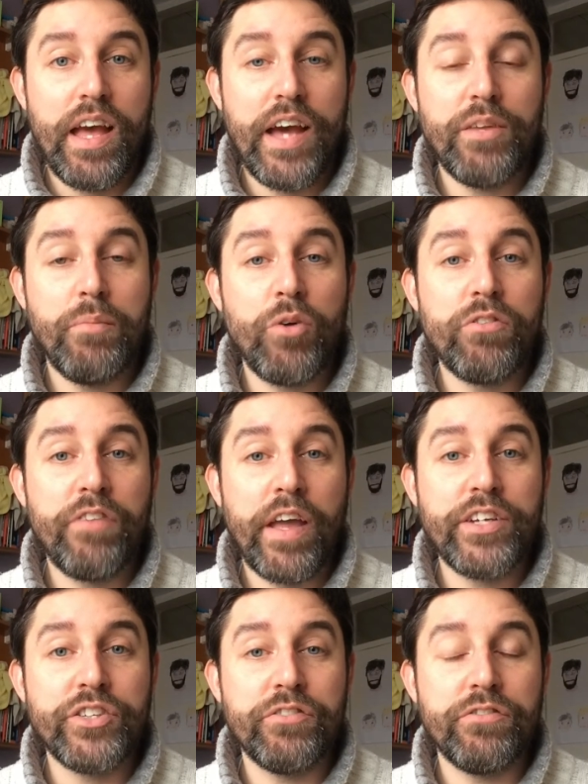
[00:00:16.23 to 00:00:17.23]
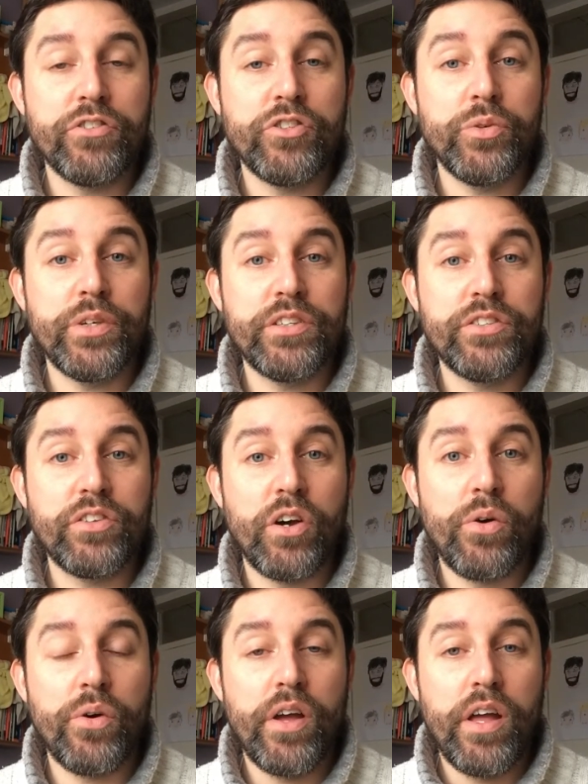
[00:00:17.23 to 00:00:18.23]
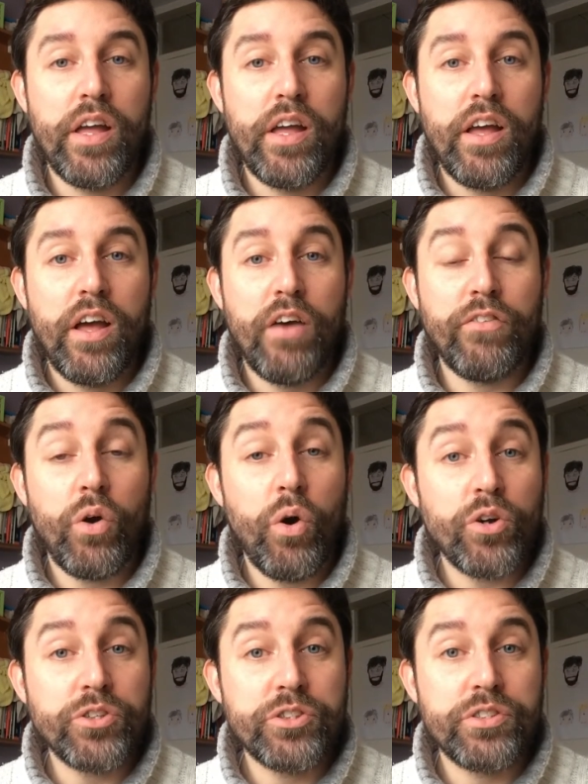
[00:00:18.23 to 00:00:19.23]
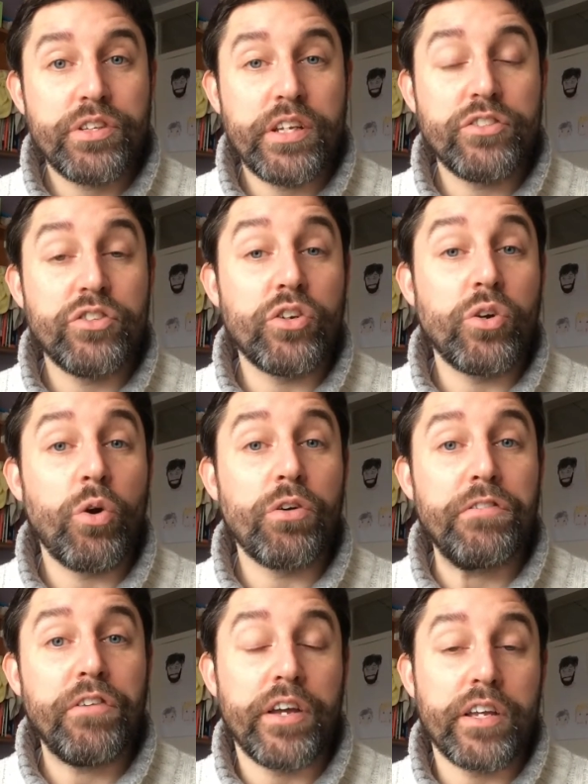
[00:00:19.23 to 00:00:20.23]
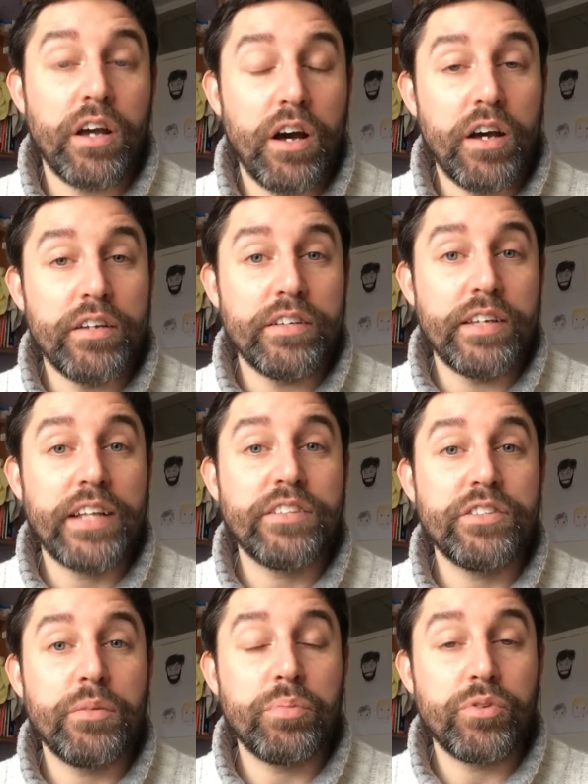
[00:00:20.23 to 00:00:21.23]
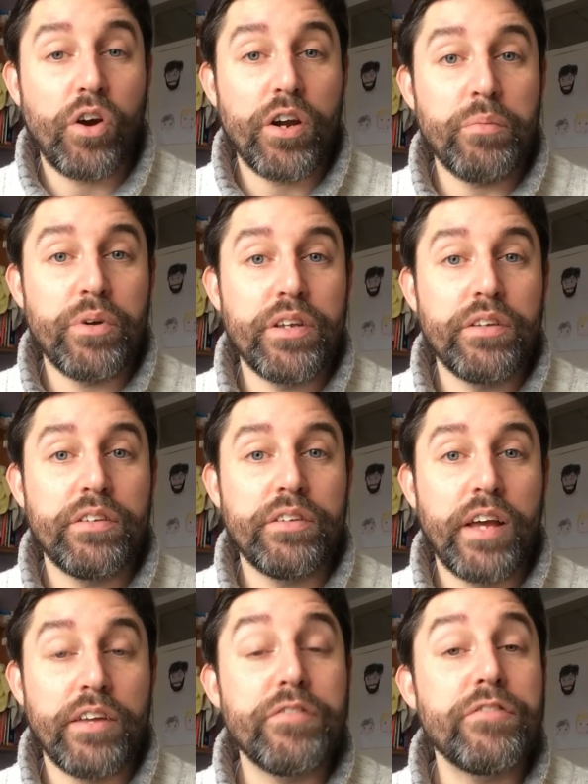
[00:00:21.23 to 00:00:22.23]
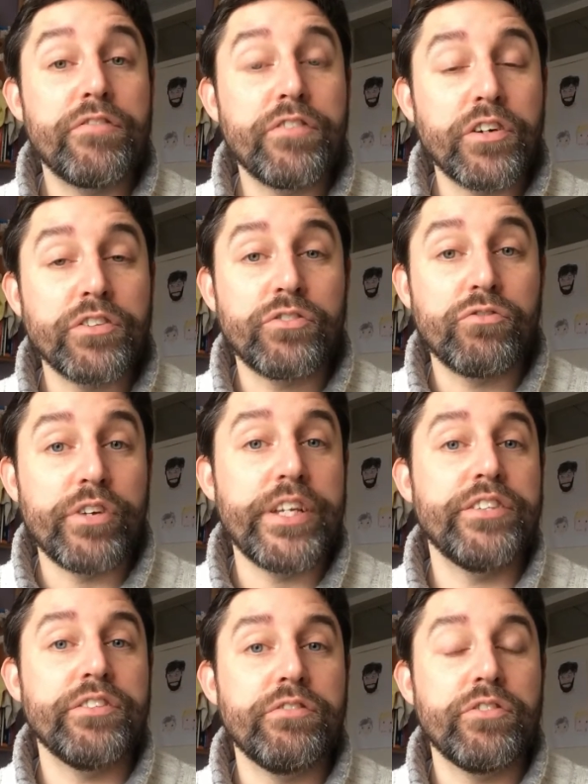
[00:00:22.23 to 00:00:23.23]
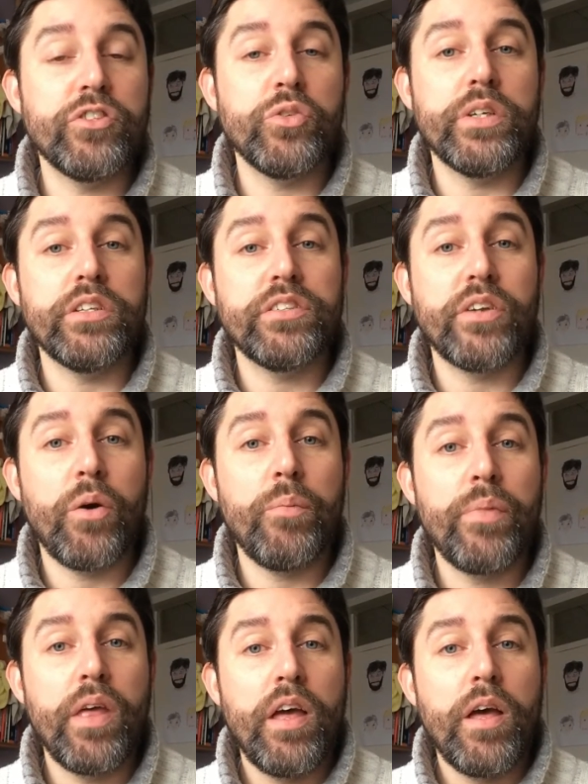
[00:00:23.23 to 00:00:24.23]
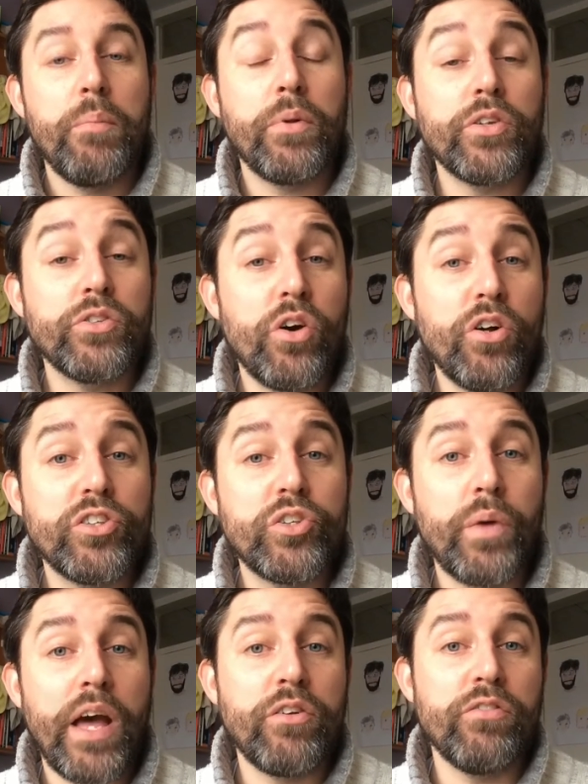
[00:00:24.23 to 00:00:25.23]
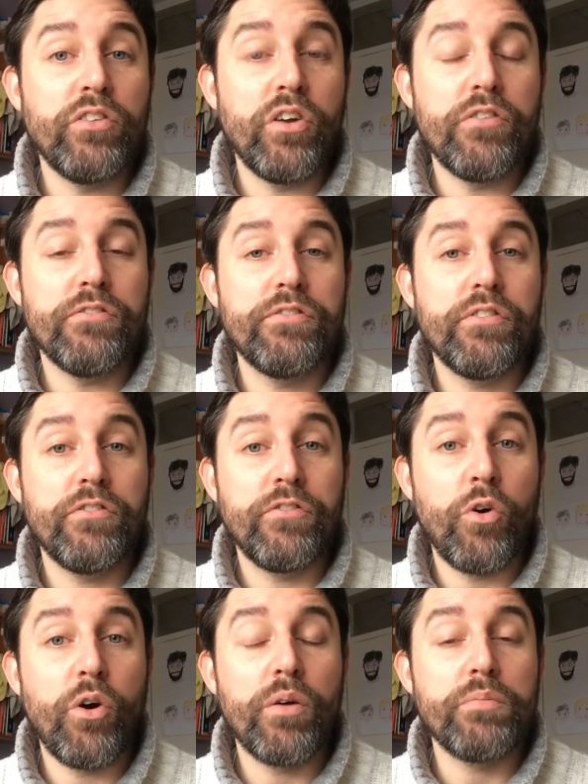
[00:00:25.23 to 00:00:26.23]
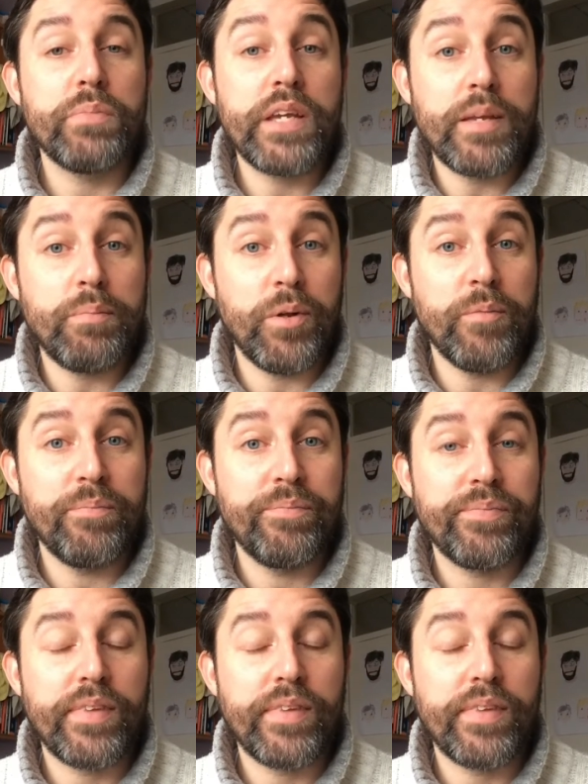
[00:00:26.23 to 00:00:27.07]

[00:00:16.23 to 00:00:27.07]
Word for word: And the motivation for doing so, of course, is to glorify God and that's the primary and first reason for doing so. But it's also out of love for people